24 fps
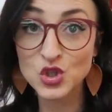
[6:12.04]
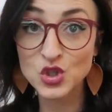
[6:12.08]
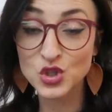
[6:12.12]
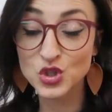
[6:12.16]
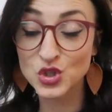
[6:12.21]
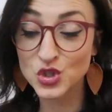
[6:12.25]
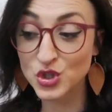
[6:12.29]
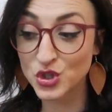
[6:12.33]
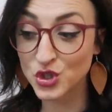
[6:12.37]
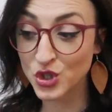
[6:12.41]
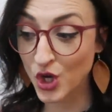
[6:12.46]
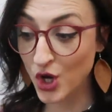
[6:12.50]

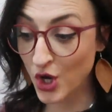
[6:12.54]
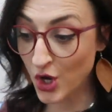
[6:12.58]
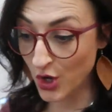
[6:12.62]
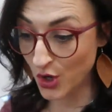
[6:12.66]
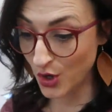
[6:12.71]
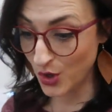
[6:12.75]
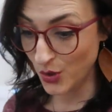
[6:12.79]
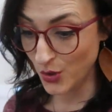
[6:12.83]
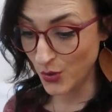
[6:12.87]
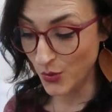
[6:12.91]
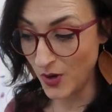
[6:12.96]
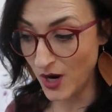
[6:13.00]

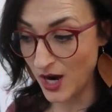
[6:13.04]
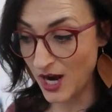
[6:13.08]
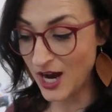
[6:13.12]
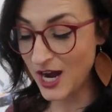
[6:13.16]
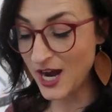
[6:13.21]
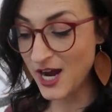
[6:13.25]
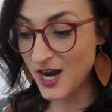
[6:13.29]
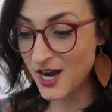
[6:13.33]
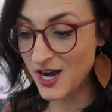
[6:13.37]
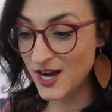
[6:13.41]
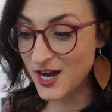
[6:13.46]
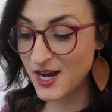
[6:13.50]
So, uh,
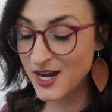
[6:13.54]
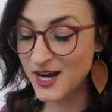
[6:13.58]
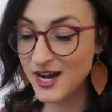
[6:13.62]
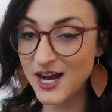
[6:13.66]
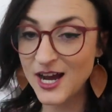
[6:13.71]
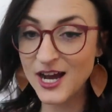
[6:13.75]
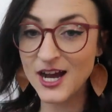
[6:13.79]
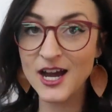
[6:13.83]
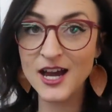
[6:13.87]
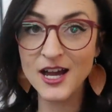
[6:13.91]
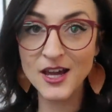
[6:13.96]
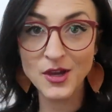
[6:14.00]

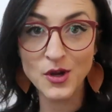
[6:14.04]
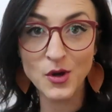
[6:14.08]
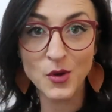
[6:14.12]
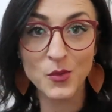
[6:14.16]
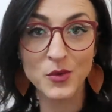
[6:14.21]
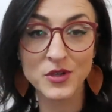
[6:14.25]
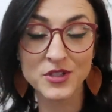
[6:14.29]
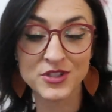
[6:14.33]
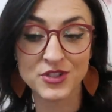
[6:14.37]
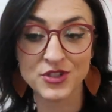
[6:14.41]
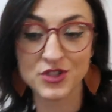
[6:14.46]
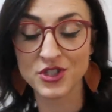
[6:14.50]
I
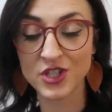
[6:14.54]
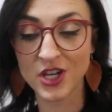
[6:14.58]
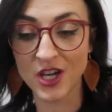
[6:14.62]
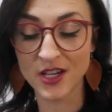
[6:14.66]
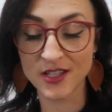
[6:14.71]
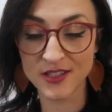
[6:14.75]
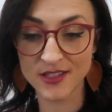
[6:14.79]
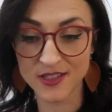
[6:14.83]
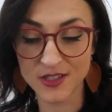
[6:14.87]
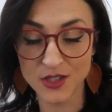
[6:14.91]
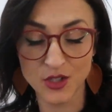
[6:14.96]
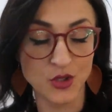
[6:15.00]
was
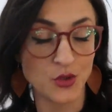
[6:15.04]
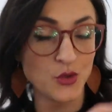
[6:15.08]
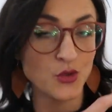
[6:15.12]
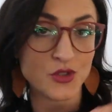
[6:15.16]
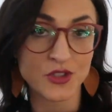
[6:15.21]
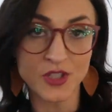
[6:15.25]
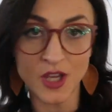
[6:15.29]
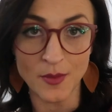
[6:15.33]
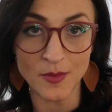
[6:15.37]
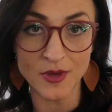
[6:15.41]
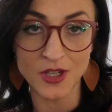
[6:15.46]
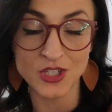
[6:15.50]
just, you
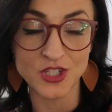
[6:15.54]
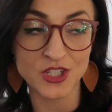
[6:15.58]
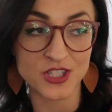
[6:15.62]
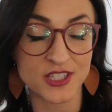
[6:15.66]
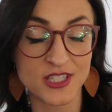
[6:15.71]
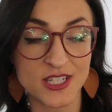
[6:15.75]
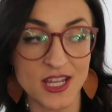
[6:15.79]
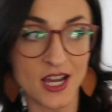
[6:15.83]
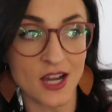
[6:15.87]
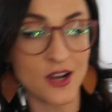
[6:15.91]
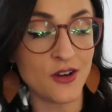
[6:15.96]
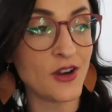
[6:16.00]
saw me
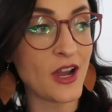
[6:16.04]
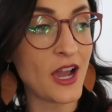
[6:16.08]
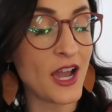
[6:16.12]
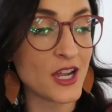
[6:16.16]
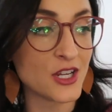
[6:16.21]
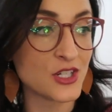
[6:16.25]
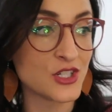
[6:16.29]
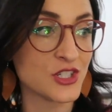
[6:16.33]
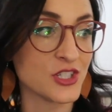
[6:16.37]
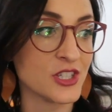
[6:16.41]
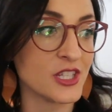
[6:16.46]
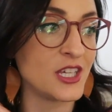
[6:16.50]
just now
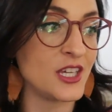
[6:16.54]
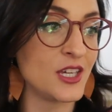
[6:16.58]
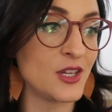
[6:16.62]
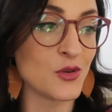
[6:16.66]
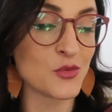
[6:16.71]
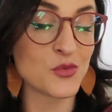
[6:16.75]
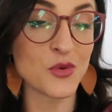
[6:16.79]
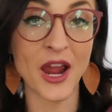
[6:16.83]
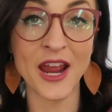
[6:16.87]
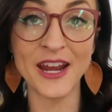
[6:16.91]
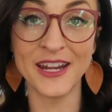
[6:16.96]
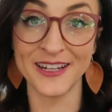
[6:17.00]

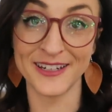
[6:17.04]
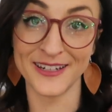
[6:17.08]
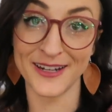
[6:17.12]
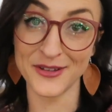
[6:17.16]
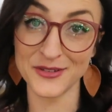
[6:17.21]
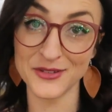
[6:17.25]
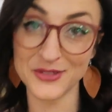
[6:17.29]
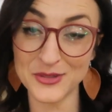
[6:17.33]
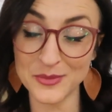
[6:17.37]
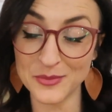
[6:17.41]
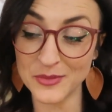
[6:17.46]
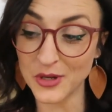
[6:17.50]
actually writing
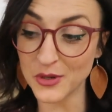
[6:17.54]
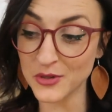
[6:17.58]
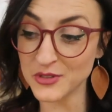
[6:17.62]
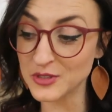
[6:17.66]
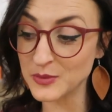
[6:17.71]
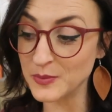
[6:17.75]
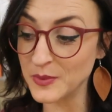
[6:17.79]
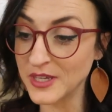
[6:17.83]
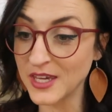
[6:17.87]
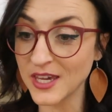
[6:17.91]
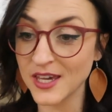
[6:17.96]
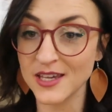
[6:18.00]
down some
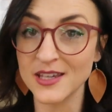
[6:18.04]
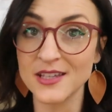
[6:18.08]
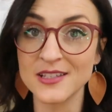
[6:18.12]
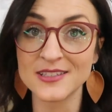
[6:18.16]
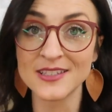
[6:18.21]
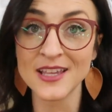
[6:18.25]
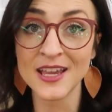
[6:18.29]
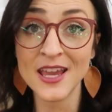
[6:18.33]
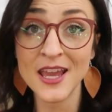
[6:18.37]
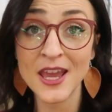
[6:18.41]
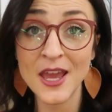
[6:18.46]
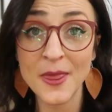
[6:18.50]
notes
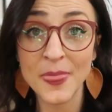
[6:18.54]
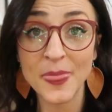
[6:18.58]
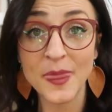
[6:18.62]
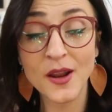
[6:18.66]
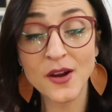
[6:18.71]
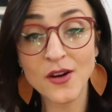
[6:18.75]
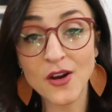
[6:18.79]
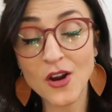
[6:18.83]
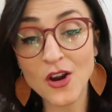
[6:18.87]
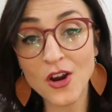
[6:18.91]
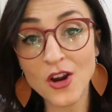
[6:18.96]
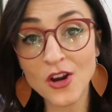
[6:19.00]
because
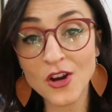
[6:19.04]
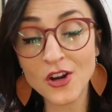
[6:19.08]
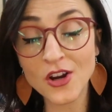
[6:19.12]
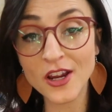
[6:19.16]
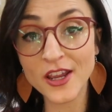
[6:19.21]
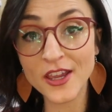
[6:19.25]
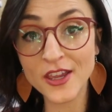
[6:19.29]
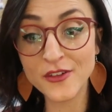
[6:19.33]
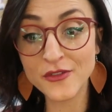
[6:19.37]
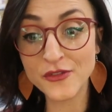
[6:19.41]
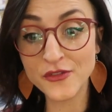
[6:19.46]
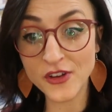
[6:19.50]
there
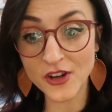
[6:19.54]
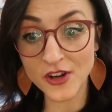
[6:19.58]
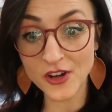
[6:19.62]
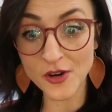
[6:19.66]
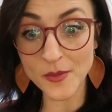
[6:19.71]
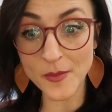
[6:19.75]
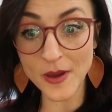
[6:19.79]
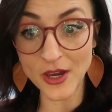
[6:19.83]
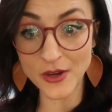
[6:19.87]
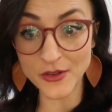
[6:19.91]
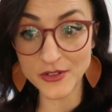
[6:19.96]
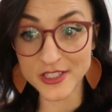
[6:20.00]
are a
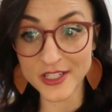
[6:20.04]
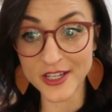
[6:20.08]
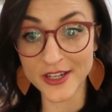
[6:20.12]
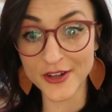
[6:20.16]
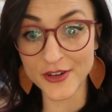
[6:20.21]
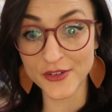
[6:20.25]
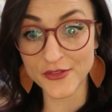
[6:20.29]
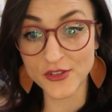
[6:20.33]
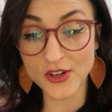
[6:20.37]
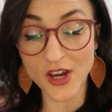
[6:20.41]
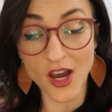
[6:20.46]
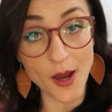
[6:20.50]
fair amount
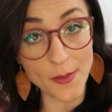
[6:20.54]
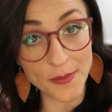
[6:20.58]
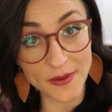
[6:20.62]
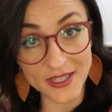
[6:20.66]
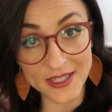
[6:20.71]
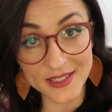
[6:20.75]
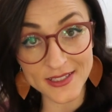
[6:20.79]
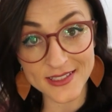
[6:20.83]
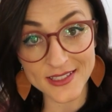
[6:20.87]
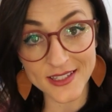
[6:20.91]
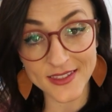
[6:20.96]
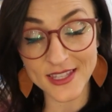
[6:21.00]
of
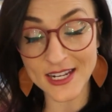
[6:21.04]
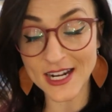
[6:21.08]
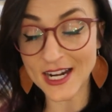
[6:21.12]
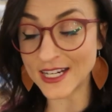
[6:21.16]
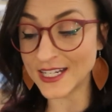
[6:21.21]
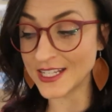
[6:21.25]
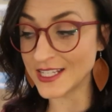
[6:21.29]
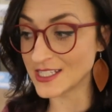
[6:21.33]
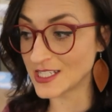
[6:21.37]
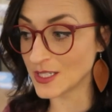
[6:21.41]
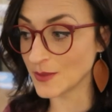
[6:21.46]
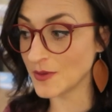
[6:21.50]
copies that
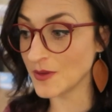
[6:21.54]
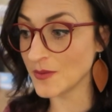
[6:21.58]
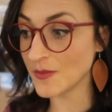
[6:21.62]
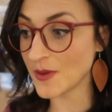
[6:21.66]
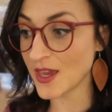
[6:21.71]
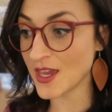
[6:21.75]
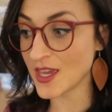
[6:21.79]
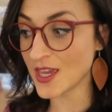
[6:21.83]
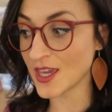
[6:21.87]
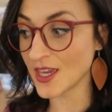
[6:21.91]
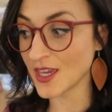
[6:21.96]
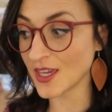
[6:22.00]
I need to be
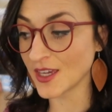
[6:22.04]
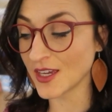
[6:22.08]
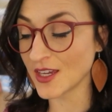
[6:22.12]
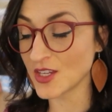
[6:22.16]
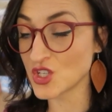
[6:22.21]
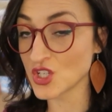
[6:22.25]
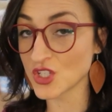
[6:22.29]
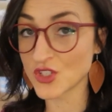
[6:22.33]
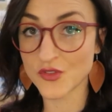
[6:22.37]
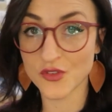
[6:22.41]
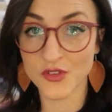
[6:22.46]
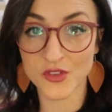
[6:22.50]

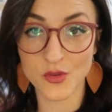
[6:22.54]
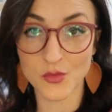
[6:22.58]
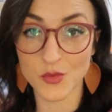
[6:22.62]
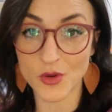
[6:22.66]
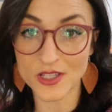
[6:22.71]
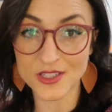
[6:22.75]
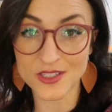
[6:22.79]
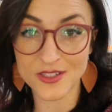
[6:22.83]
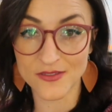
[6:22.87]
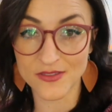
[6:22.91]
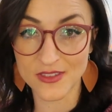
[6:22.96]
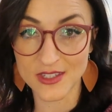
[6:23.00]
making just for the
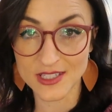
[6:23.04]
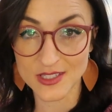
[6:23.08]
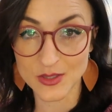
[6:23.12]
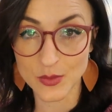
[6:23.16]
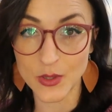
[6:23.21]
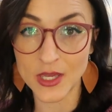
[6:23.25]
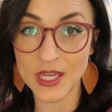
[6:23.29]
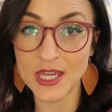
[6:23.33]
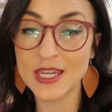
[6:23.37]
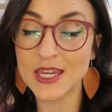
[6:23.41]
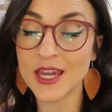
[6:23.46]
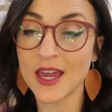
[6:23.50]
rest of
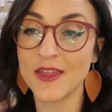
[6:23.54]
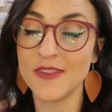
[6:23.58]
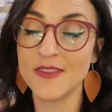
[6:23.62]
this week.